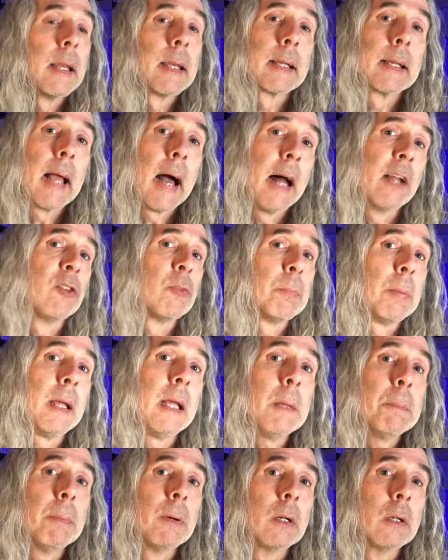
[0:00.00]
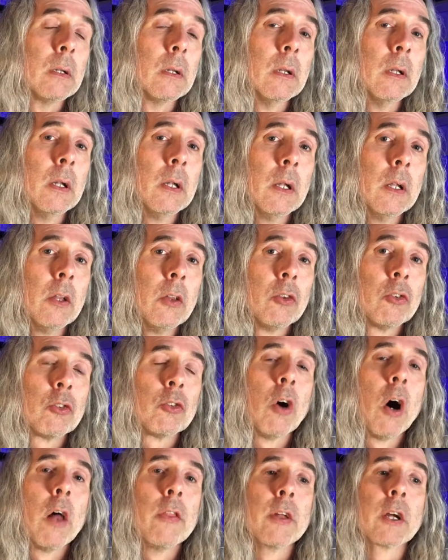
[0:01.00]
God's people
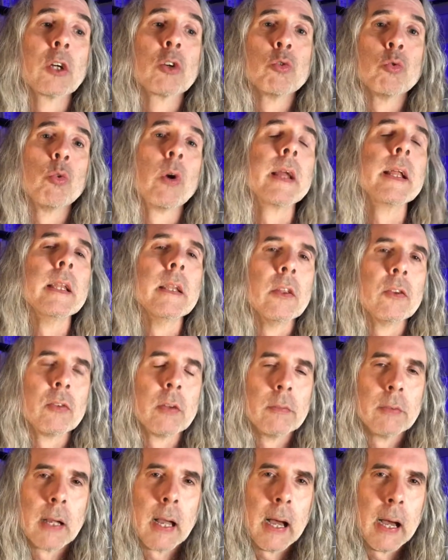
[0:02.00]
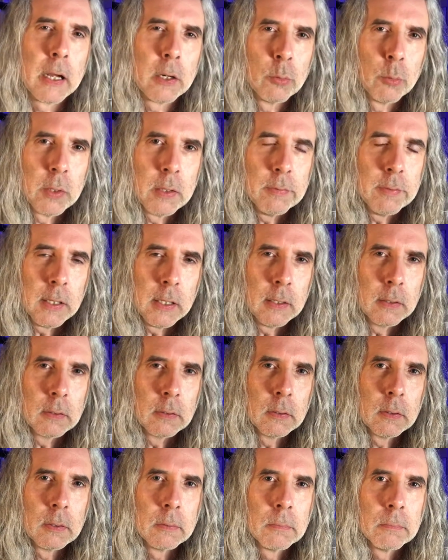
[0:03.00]
saw the greatness of God
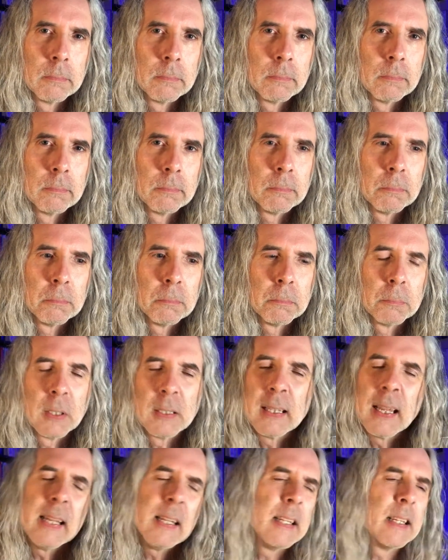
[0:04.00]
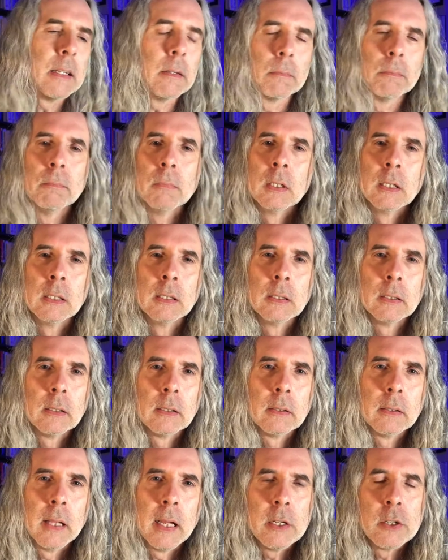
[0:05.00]
revealed, but they didn't.
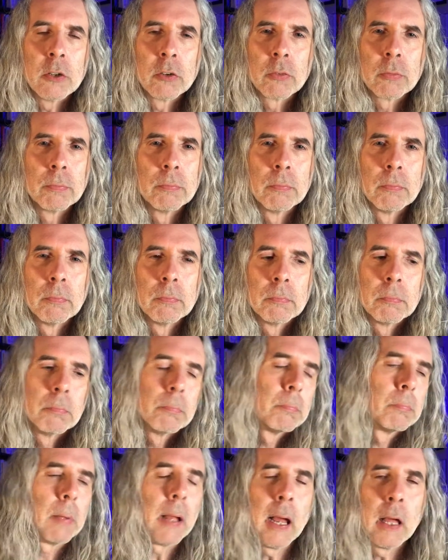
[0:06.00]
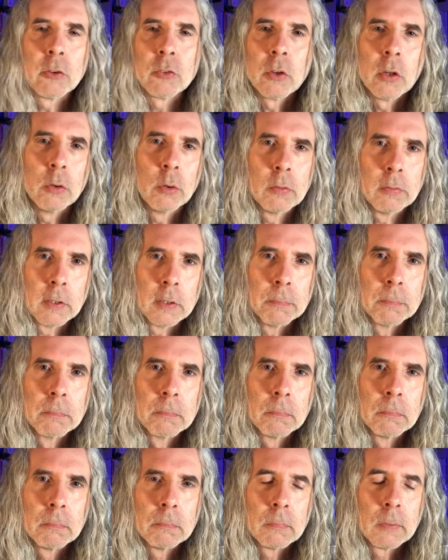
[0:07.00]
They just passed it over.
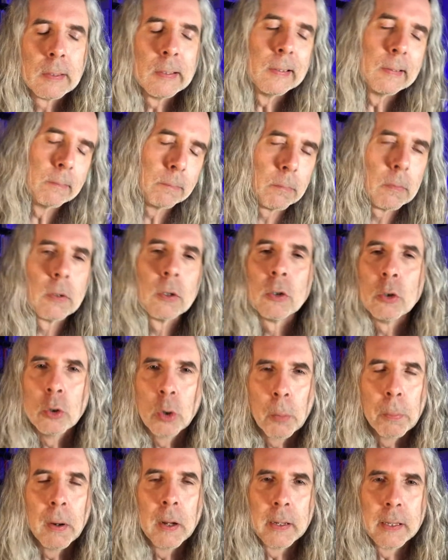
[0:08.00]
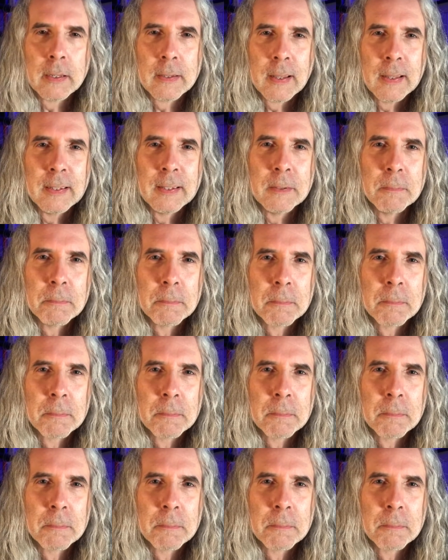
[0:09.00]
No pun intended.